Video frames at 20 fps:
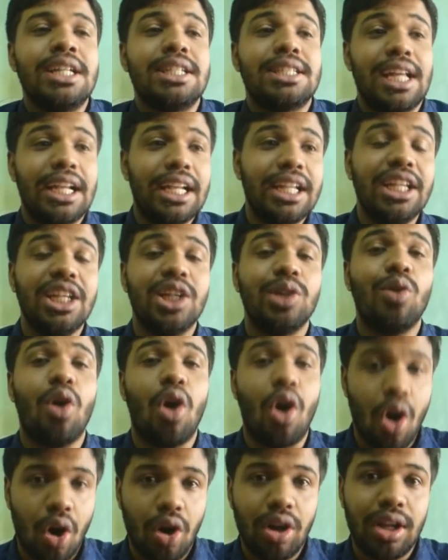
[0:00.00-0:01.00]
telling you
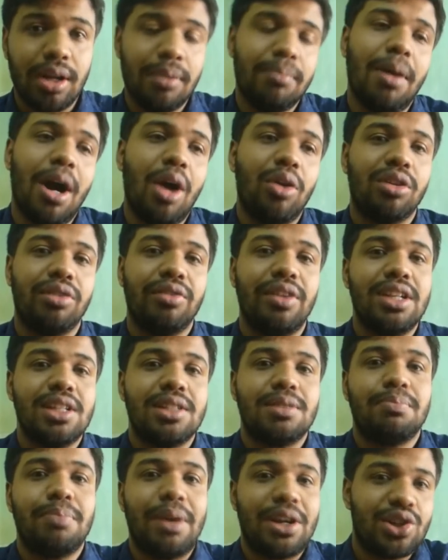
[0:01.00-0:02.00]
all about a very
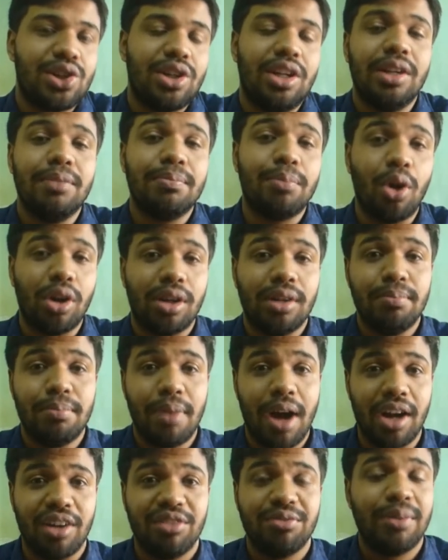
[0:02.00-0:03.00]
special and important
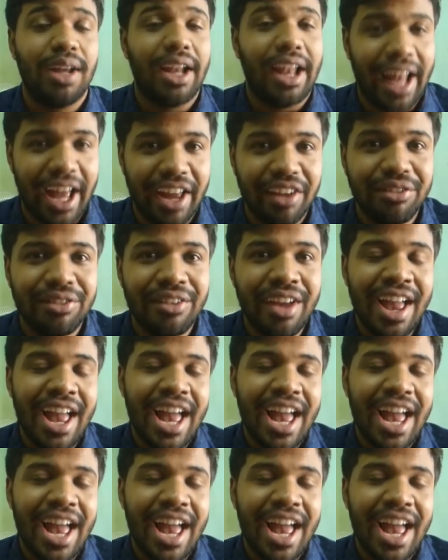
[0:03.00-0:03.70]
part of my life.